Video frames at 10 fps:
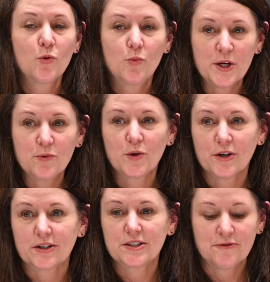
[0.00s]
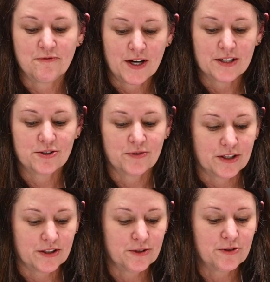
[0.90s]
we work to foster
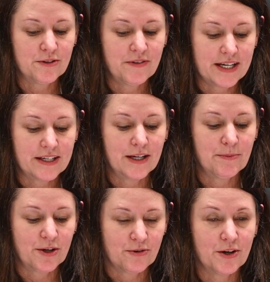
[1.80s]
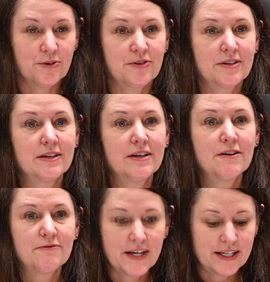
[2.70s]
inclusive economic growth,
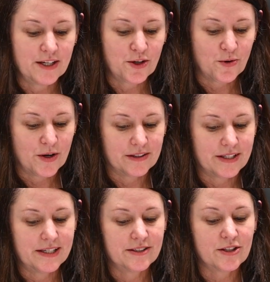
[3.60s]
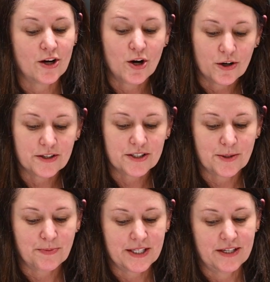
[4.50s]
fight inequalities, harness the
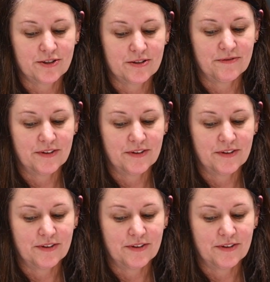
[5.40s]
potential of